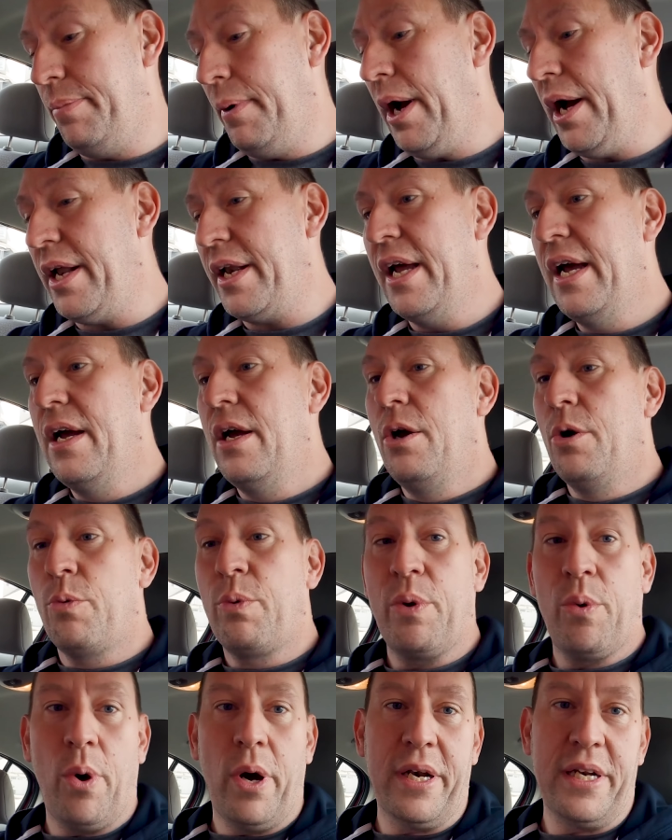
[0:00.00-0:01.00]
but
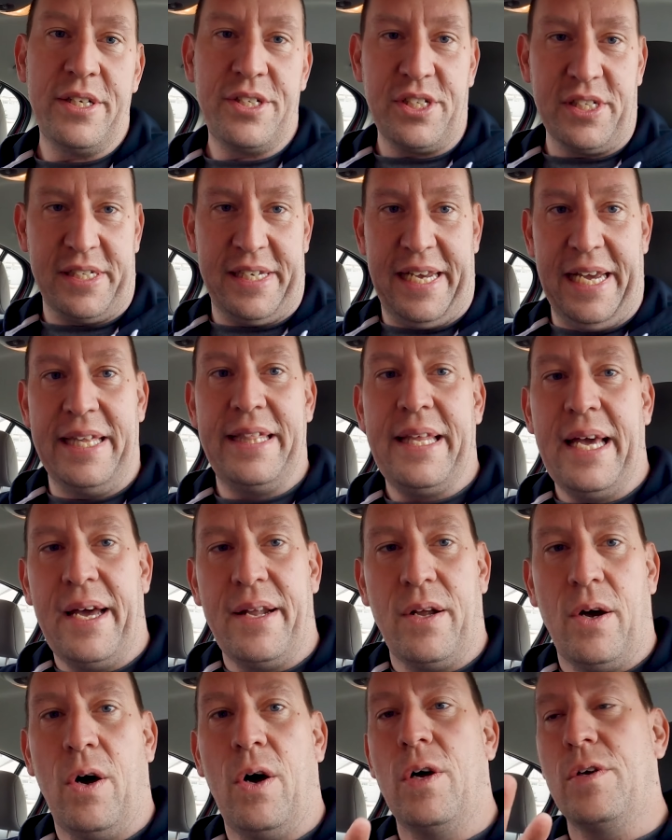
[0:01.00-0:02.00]
we want to just get
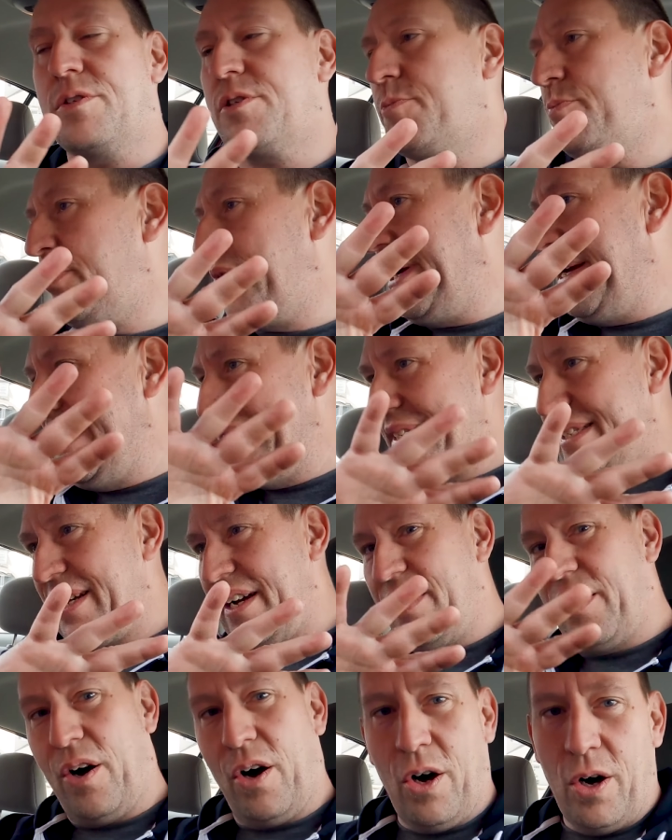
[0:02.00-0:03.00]
that all sprayed
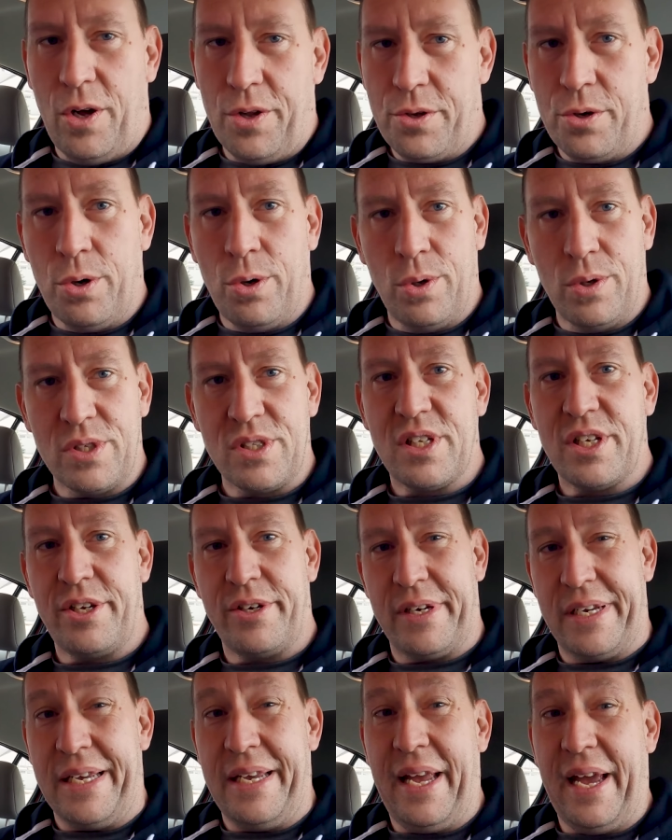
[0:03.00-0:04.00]
inside all the holes that
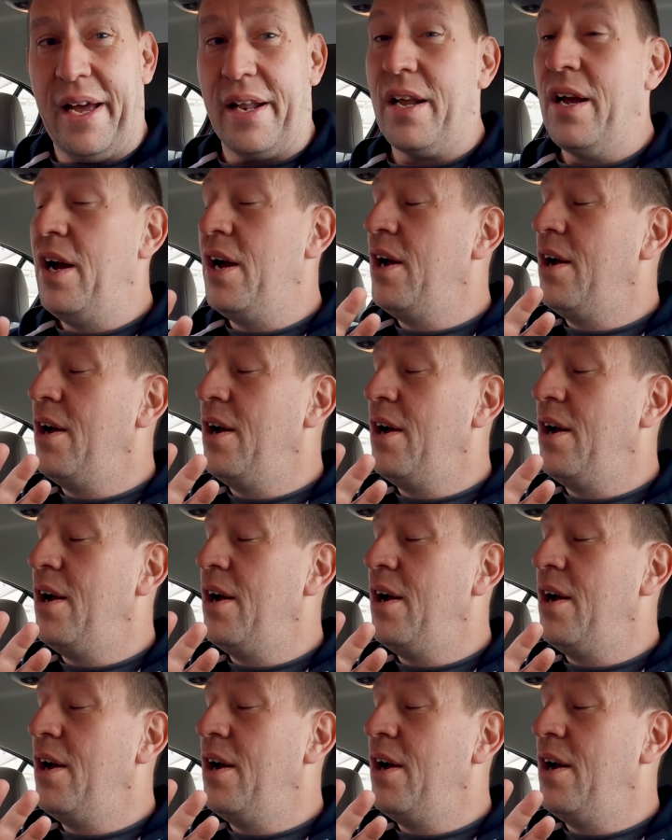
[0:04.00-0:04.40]
you can get.